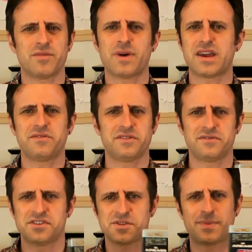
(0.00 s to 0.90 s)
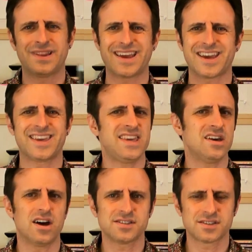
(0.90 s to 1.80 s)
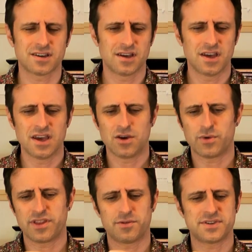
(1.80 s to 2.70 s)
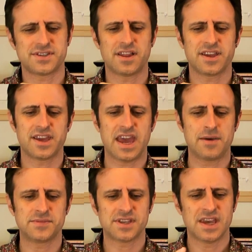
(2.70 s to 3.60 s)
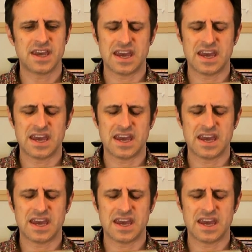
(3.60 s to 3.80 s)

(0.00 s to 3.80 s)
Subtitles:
It might have even just been like a kiosk where they were selling games.